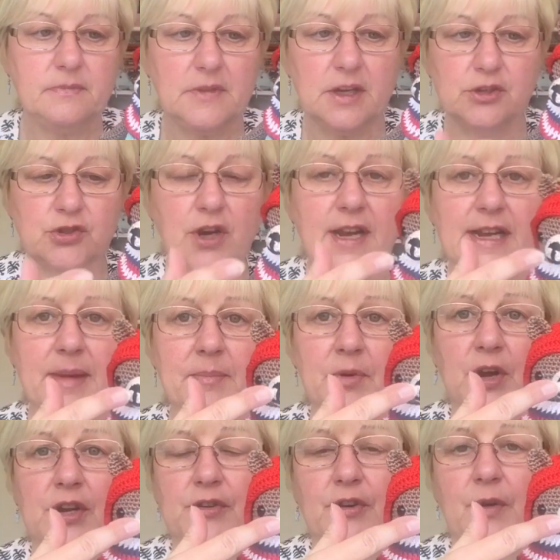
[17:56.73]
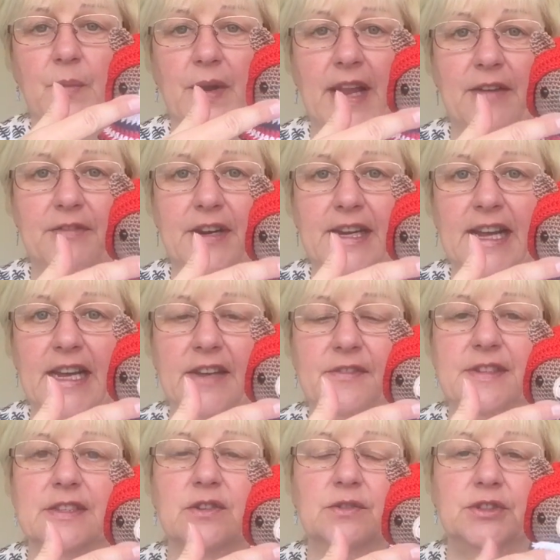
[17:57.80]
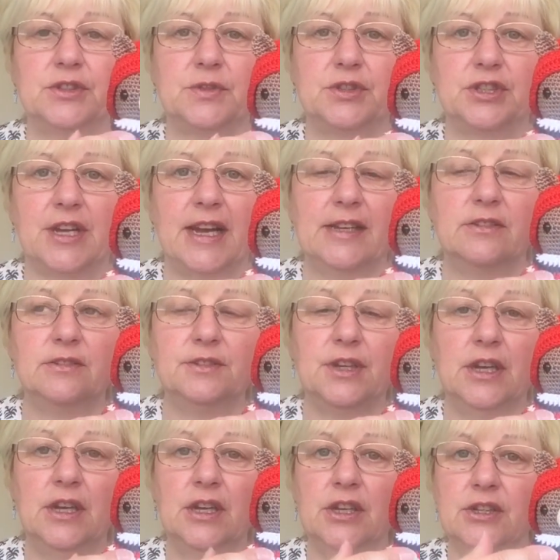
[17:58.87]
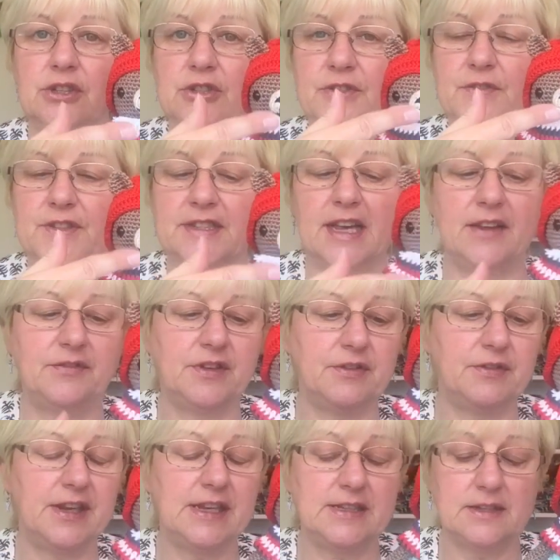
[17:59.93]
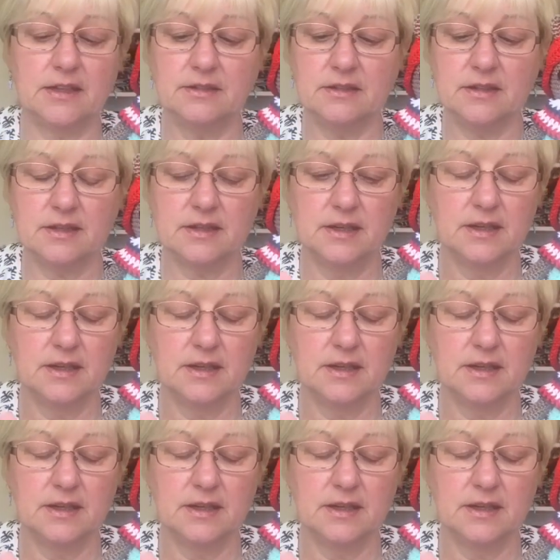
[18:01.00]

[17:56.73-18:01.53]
Try and embroider on whenever I can if it's going to a child, just for safety reasons.